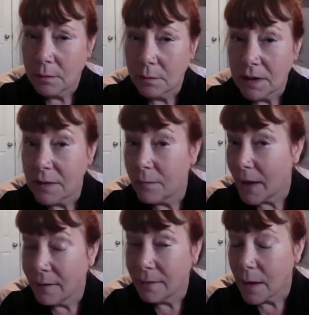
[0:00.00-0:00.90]

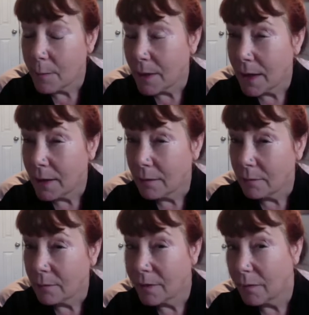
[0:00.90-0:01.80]
events that may
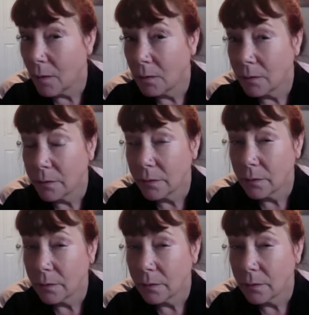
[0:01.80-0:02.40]
result.